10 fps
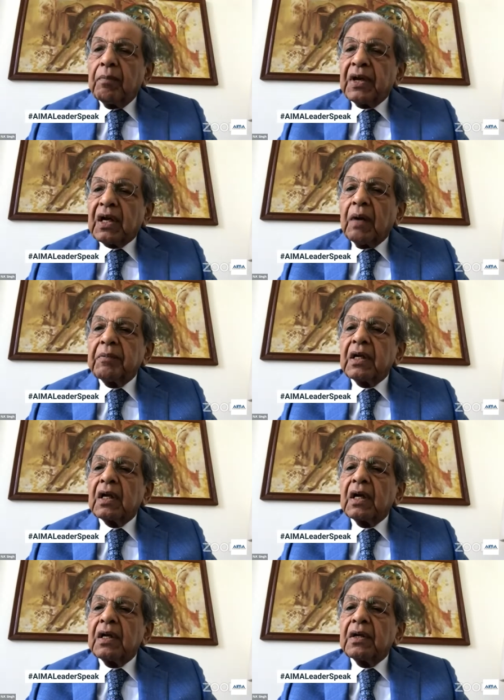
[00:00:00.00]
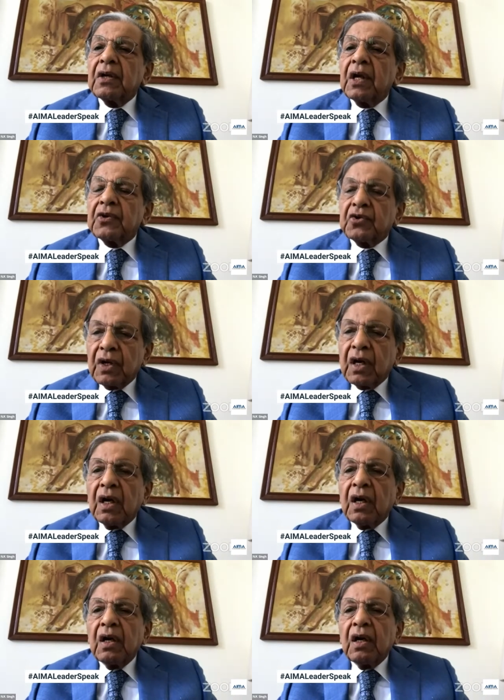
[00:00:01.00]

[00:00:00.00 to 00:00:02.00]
becoming a trigger